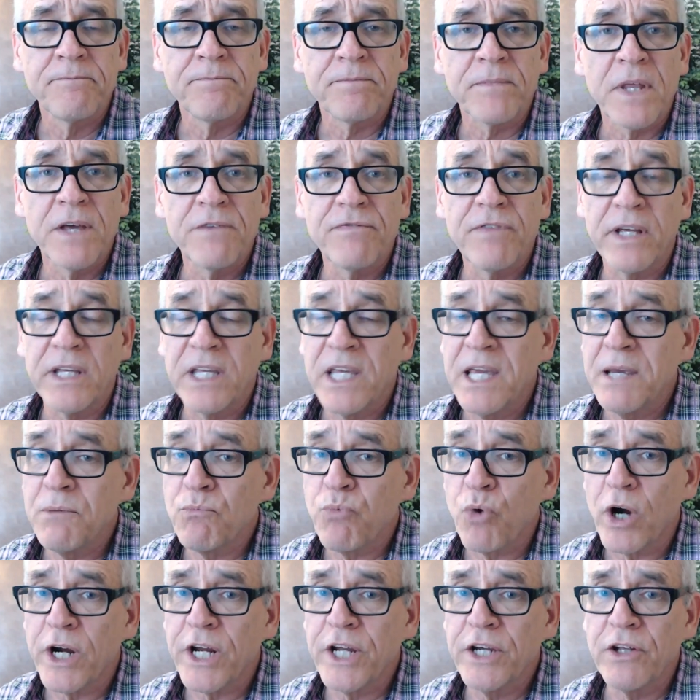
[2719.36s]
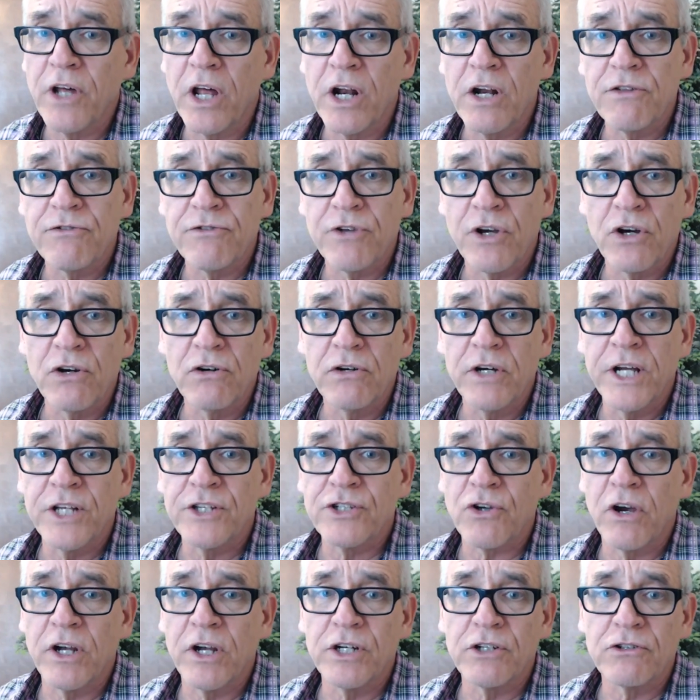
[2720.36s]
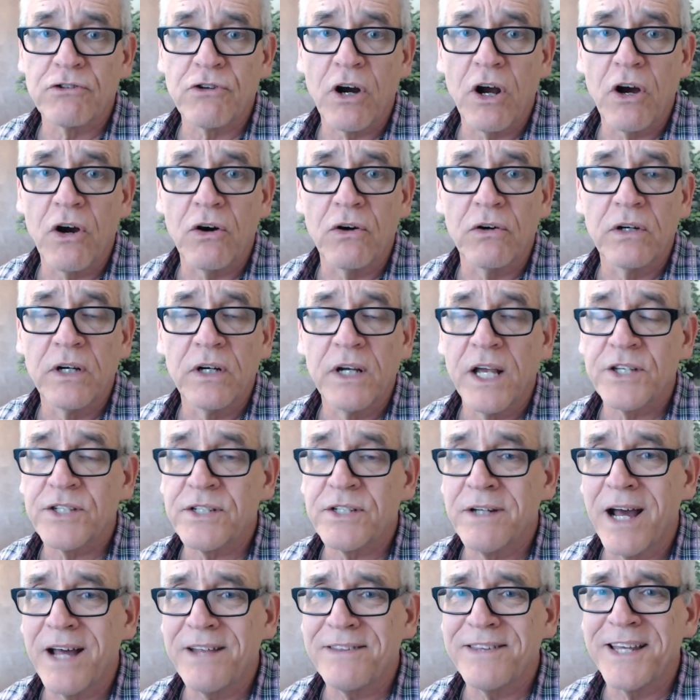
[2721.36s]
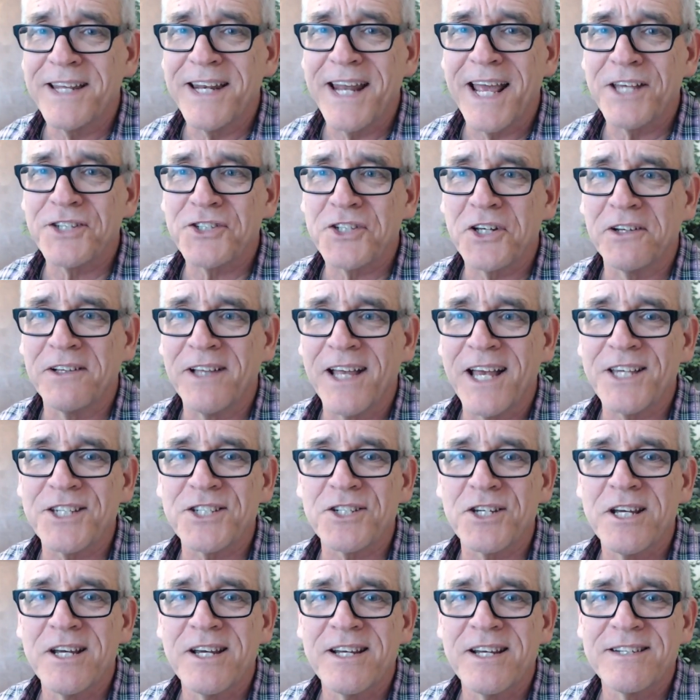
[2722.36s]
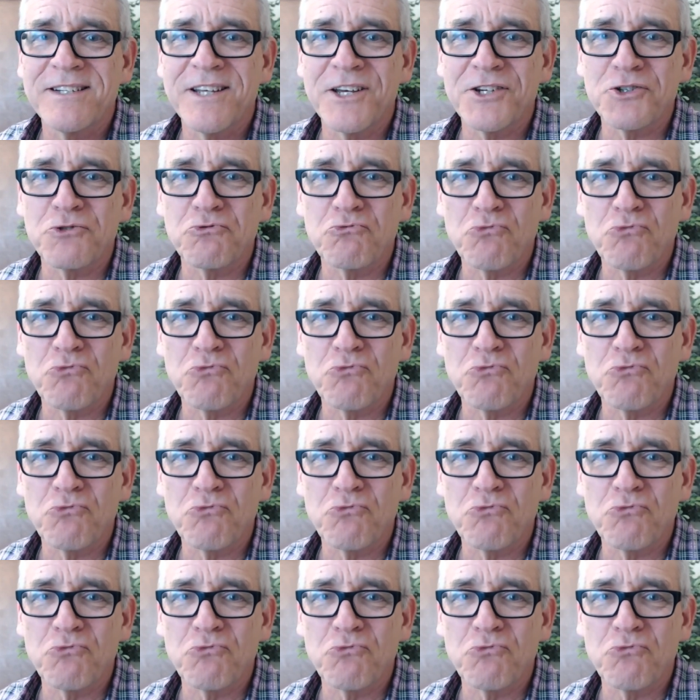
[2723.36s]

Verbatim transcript: If they keep working on it, though, it's going to grow. It's not that SLS doesn't